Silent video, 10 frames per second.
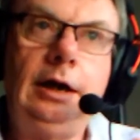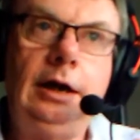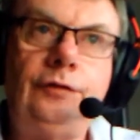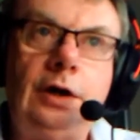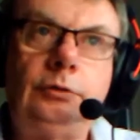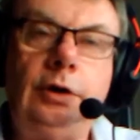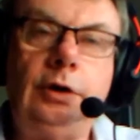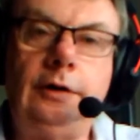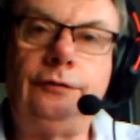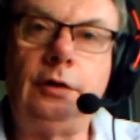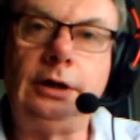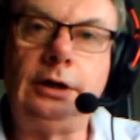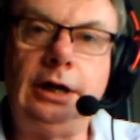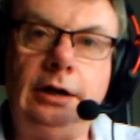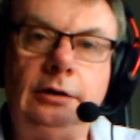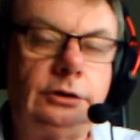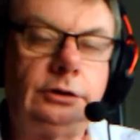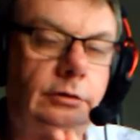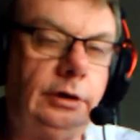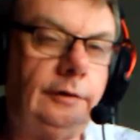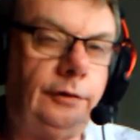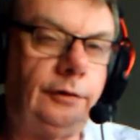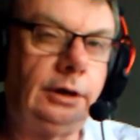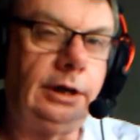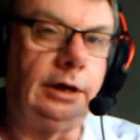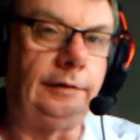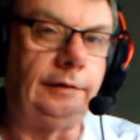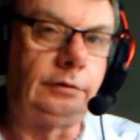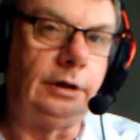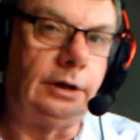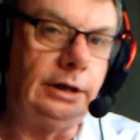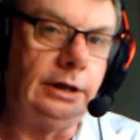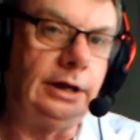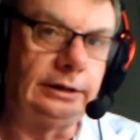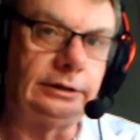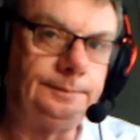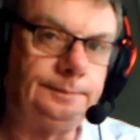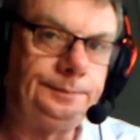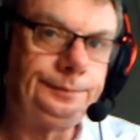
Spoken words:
if I'm creating a foreign key, because to create a foreign key, you have to create an index